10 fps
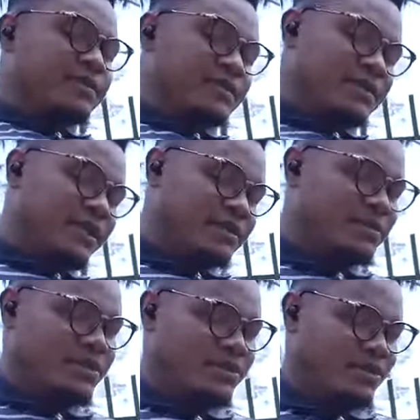It's nice
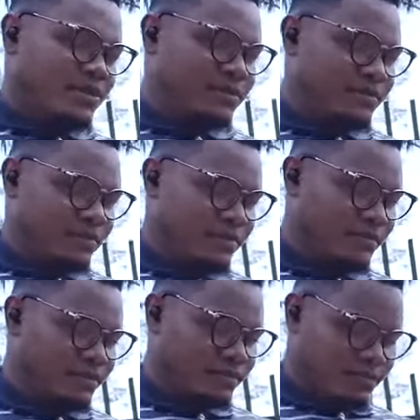meeting you.
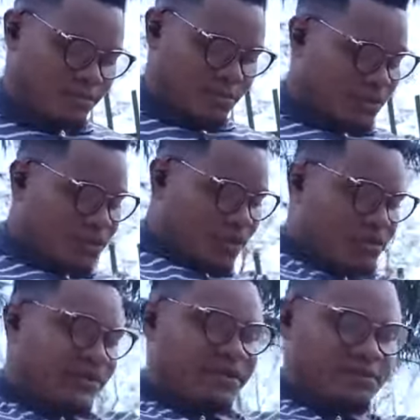Oh, it's okay,
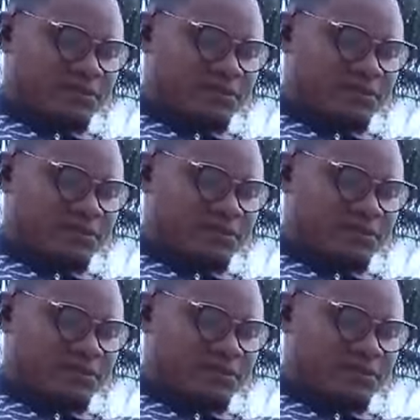it's fine.